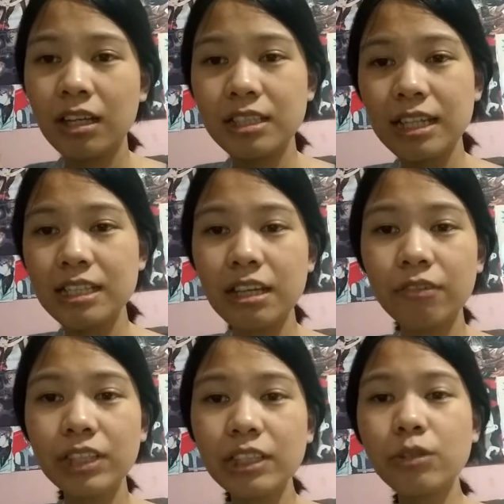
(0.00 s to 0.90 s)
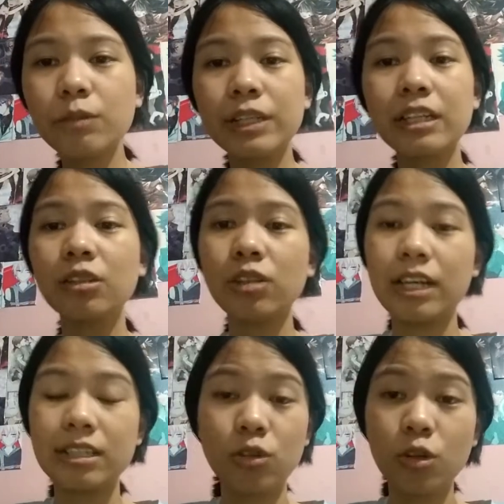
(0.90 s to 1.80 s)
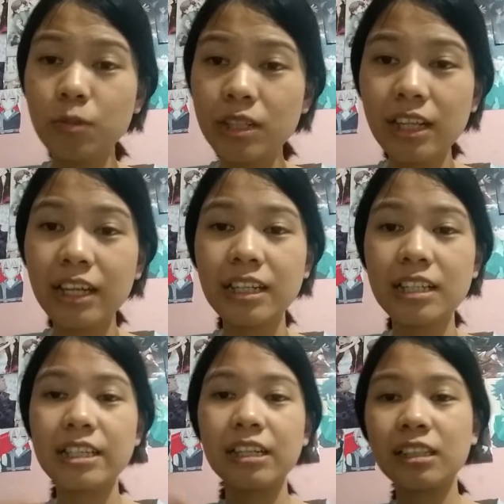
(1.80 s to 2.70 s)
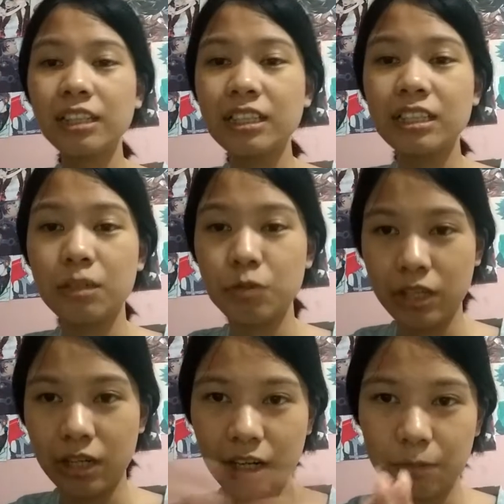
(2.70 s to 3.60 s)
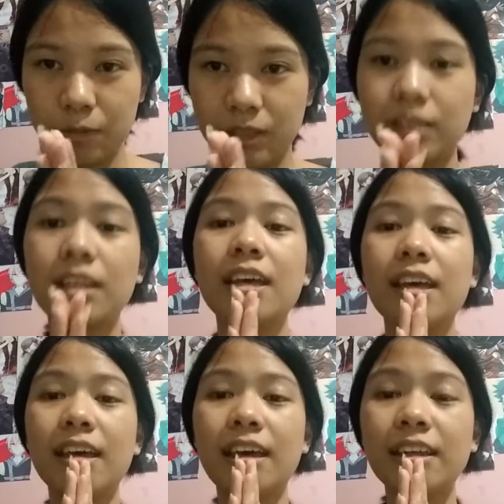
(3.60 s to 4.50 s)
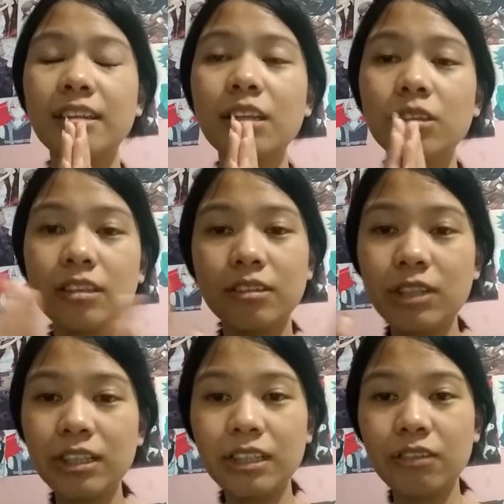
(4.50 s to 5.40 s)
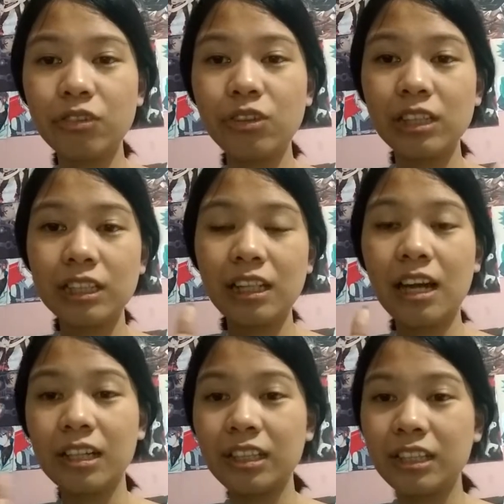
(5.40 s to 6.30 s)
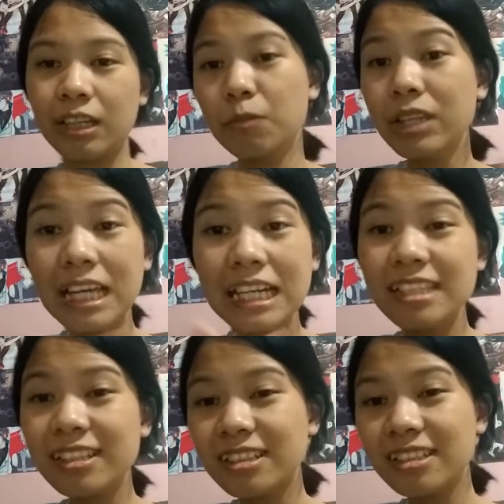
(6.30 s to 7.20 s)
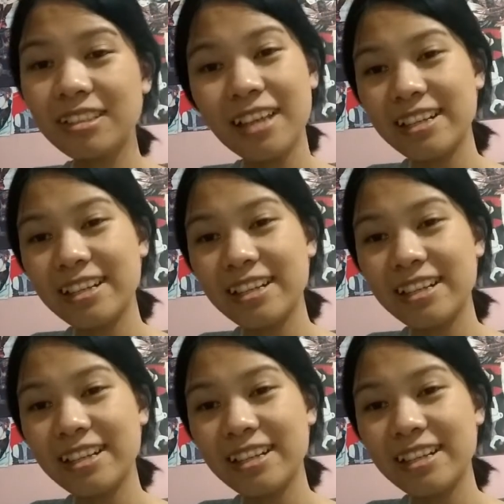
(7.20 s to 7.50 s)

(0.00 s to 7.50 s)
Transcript: Since everything will begin look as normal and then suddenly the jump scare happen, and that will give you a little heart attack, but that is the nice